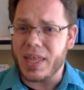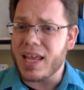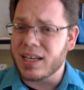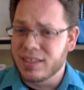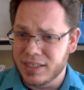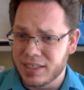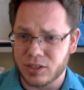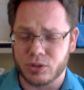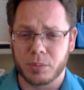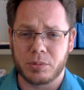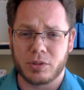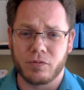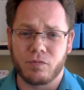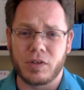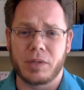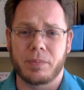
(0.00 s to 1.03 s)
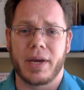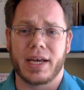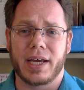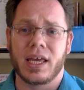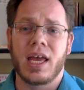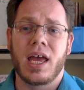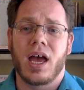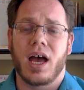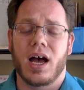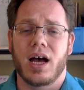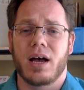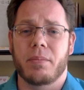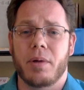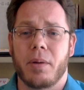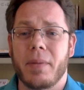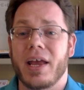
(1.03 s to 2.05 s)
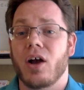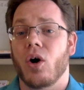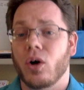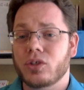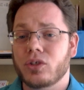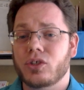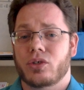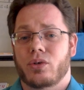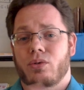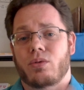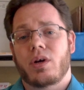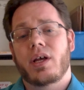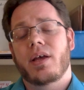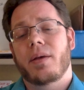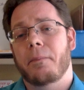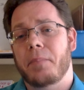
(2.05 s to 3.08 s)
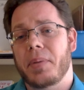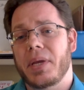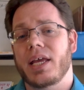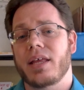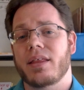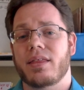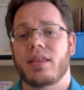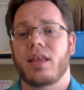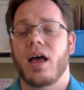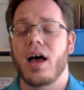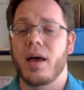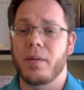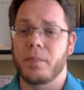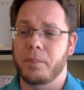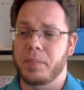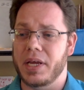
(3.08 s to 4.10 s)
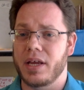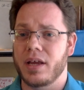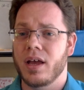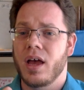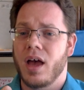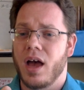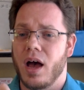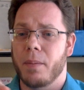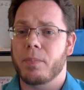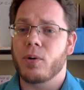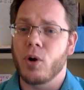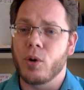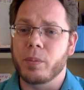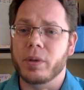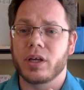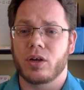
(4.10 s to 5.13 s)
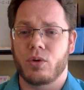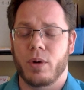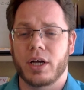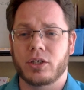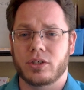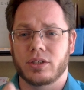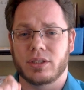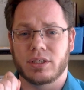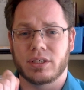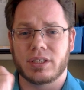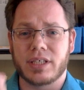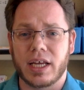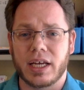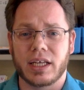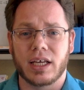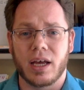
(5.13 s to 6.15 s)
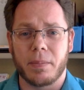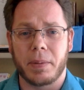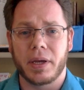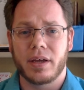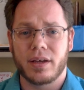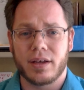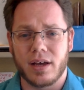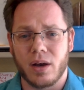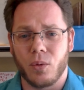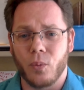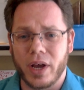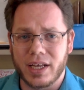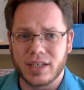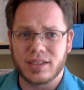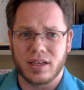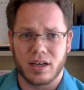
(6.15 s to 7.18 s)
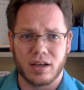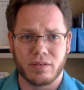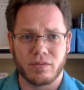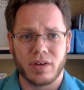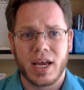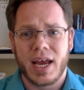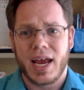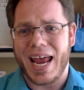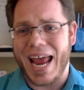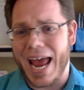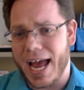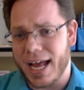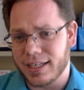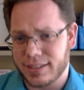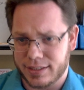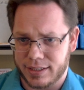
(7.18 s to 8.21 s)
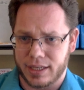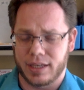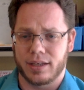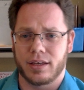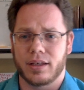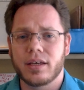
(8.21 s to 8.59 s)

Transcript: Descriptive feedback may also be probing questions and setting up ways of asking